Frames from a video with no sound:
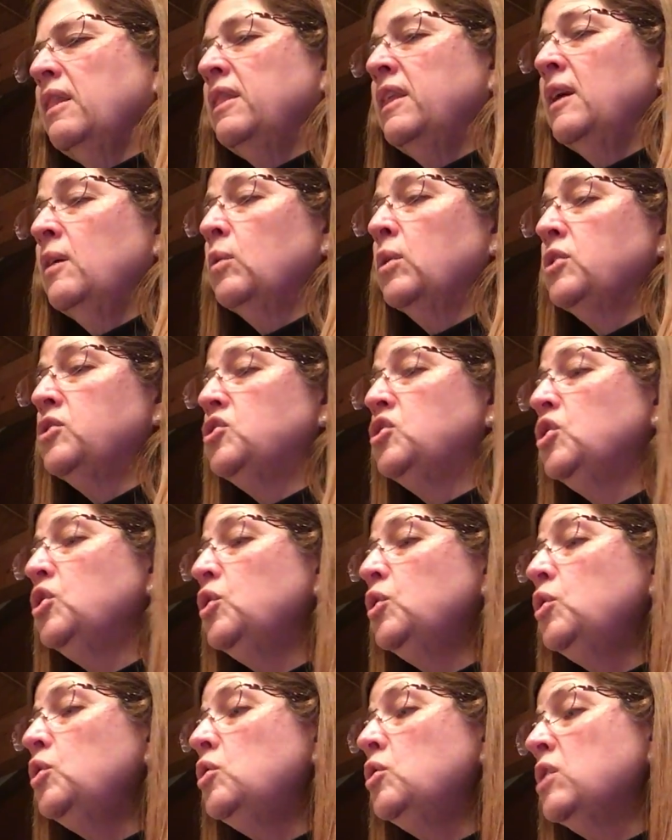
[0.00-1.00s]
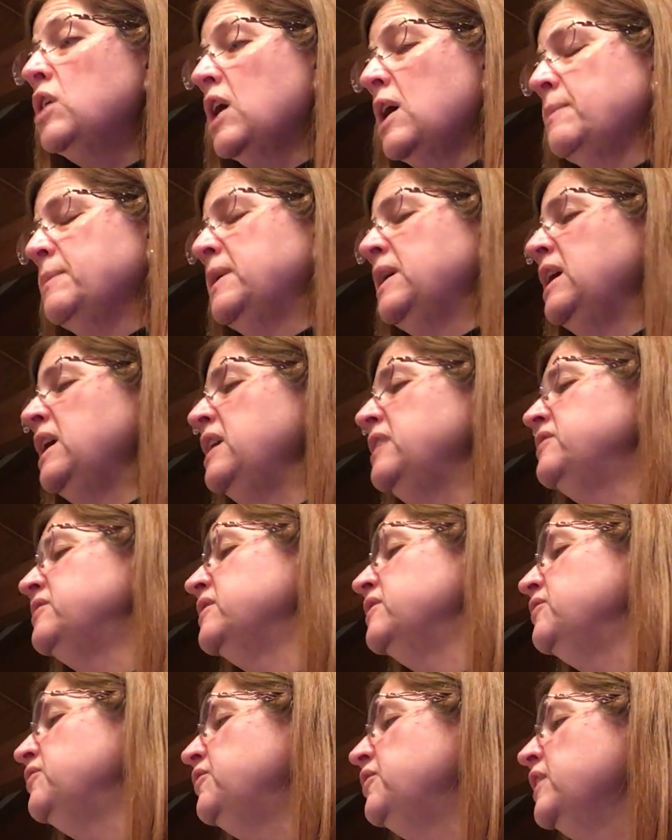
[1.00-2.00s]
There were two
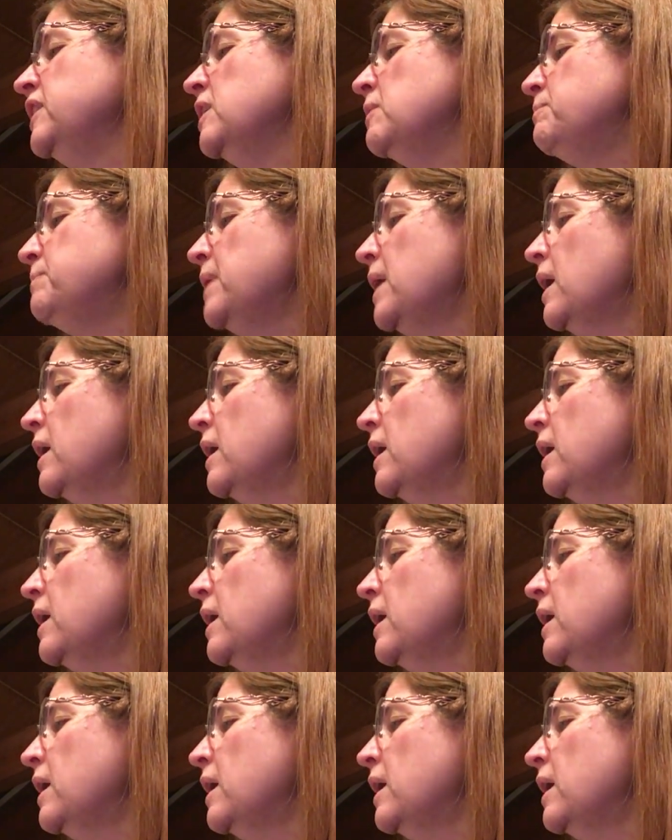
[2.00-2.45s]
cupcakes in Philip